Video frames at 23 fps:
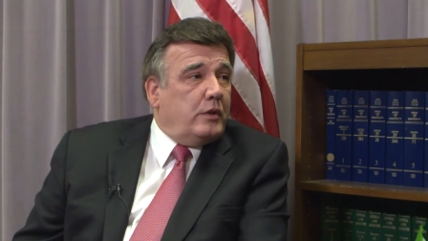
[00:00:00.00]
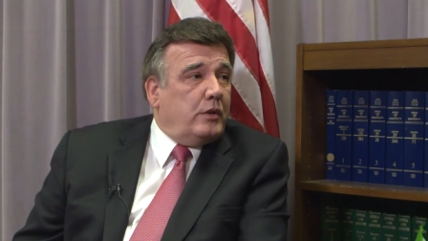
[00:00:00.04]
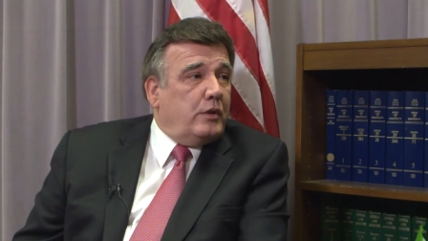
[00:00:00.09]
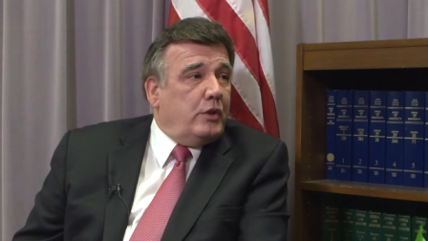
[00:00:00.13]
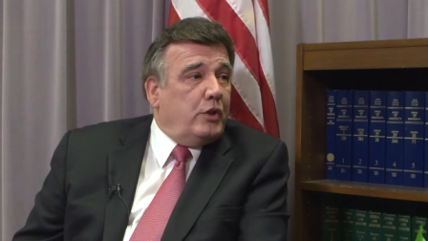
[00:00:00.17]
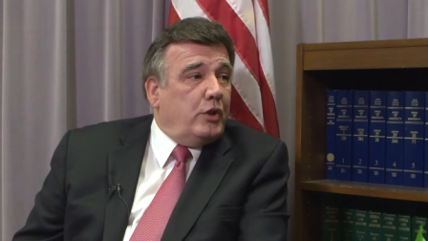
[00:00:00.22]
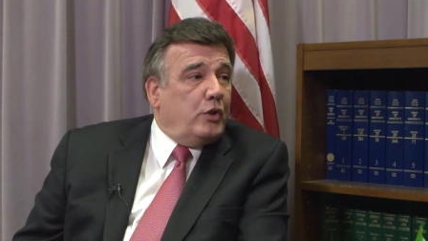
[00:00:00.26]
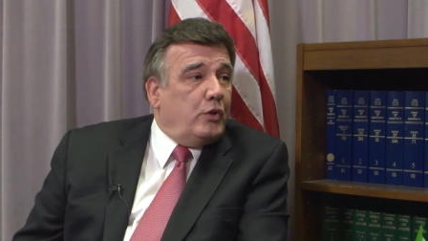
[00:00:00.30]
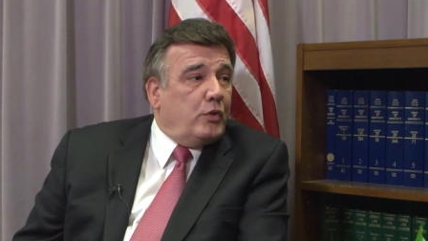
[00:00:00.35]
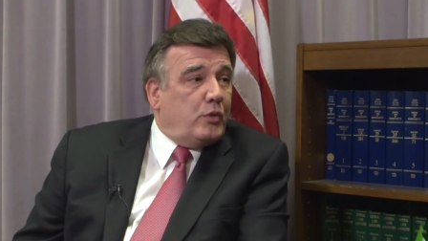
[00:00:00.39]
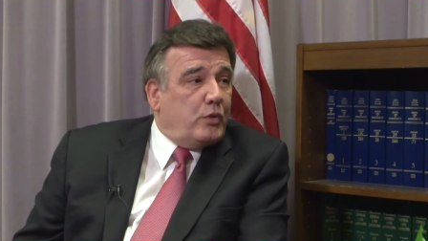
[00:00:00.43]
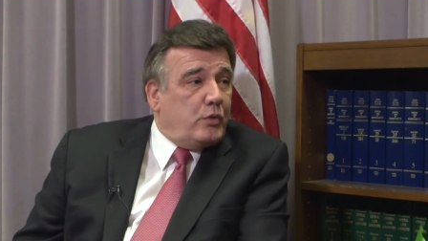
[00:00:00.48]

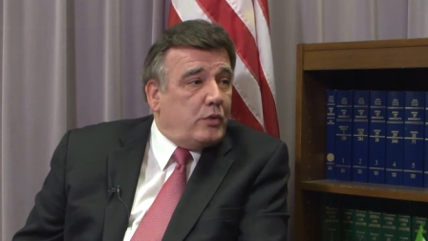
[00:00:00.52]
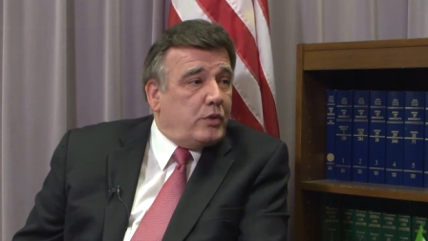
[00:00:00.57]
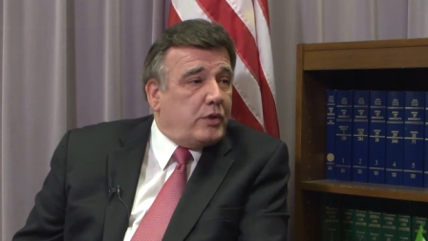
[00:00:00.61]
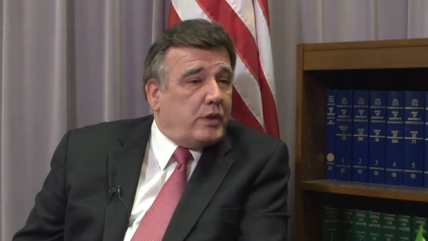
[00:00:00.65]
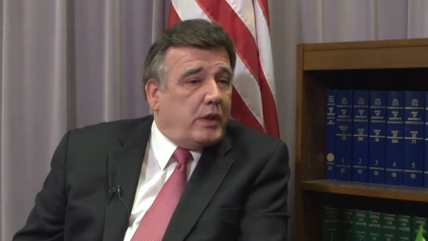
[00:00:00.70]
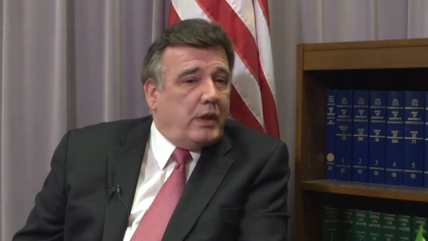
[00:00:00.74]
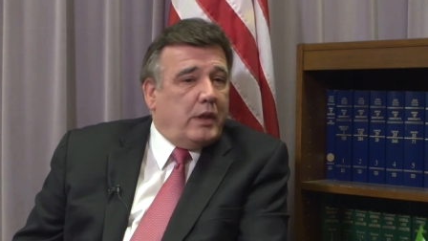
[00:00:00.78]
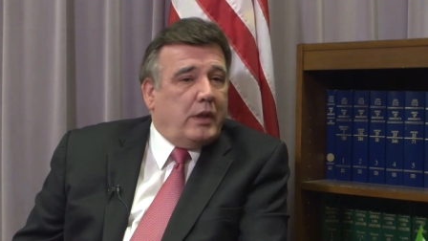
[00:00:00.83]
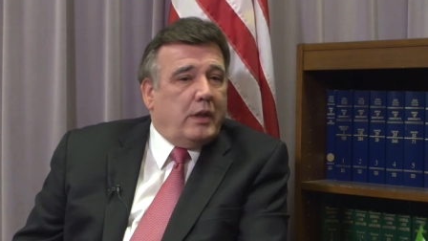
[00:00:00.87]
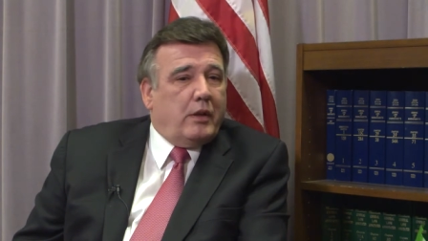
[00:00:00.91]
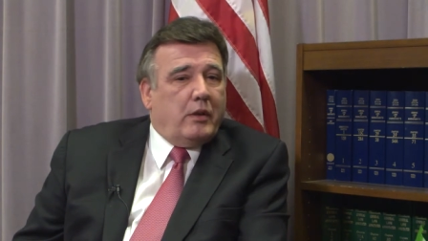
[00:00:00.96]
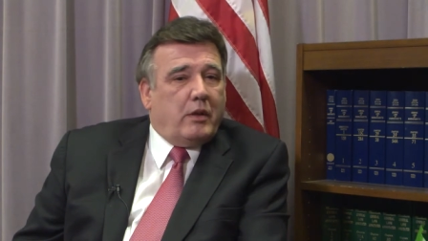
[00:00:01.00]
used
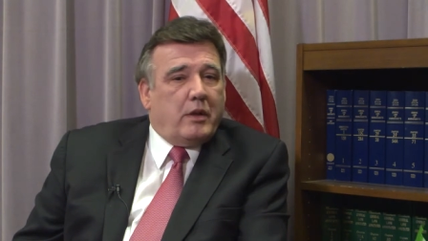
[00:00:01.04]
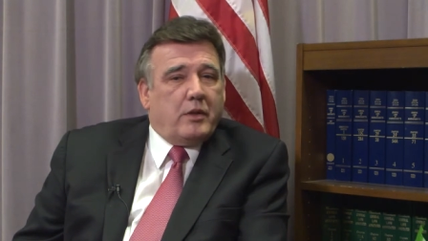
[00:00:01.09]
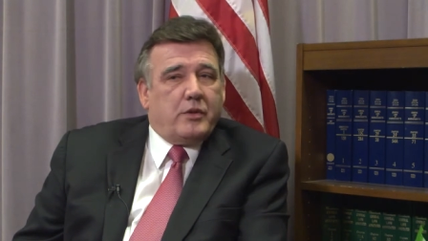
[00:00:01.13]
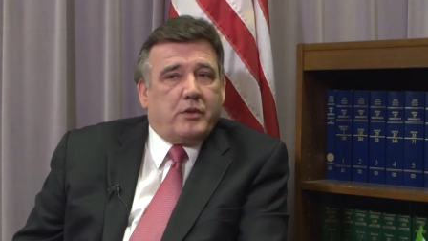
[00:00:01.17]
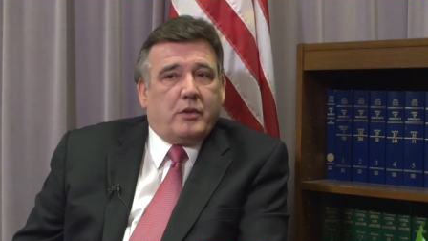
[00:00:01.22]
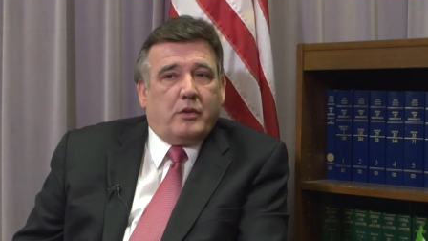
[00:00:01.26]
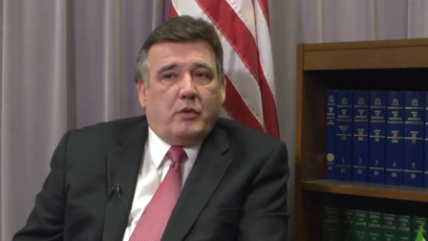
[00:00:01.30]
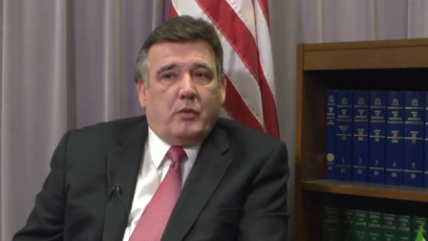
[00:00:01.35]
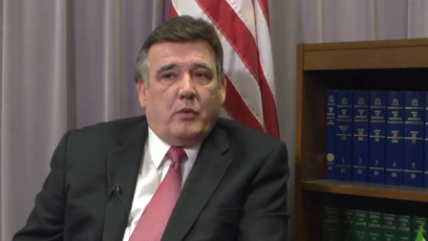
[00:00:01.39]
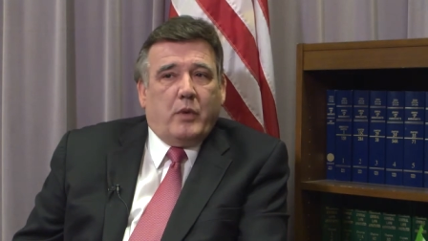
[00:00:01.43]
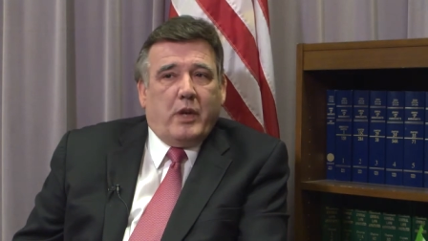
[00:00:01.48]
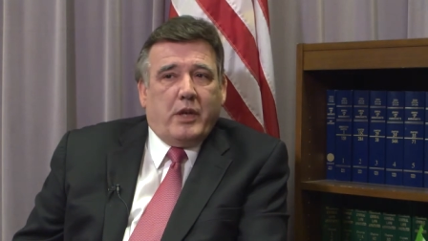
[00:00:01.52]
and
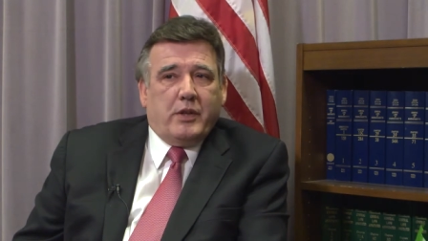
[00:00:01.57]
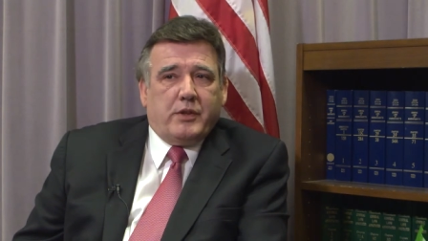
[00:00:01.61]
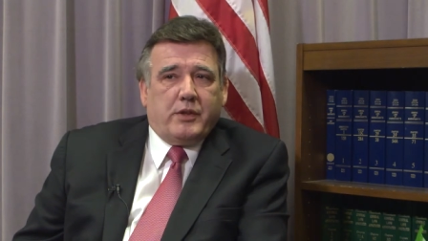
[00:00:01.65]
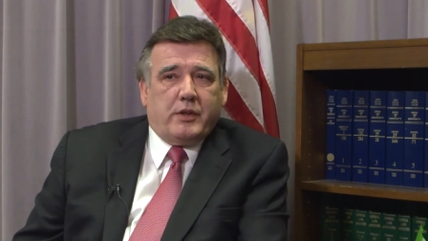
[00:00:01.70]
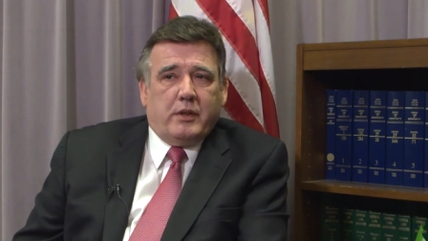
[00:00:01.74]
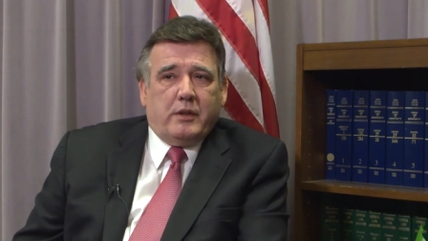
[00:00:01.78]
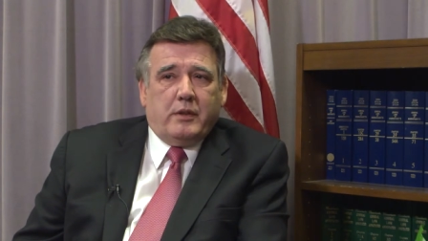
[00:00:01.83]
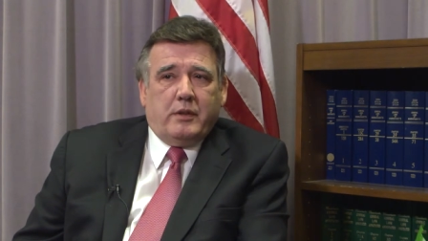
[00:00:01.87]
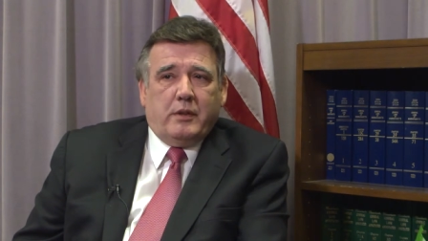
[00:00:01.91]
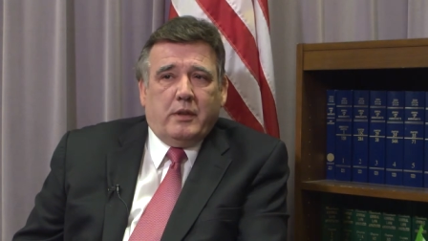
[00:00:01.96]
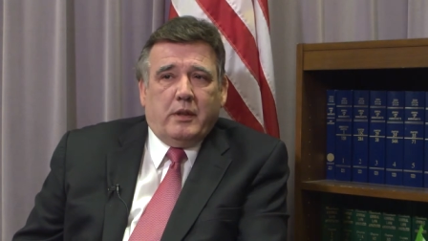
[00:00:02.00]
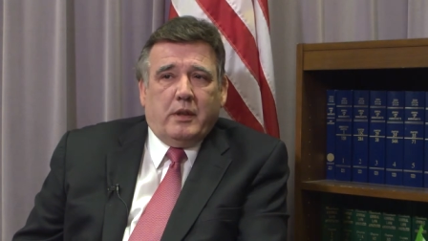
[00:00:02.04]
also
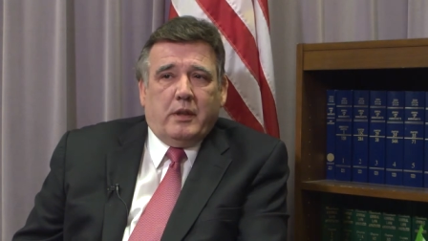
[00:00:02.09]
wasted,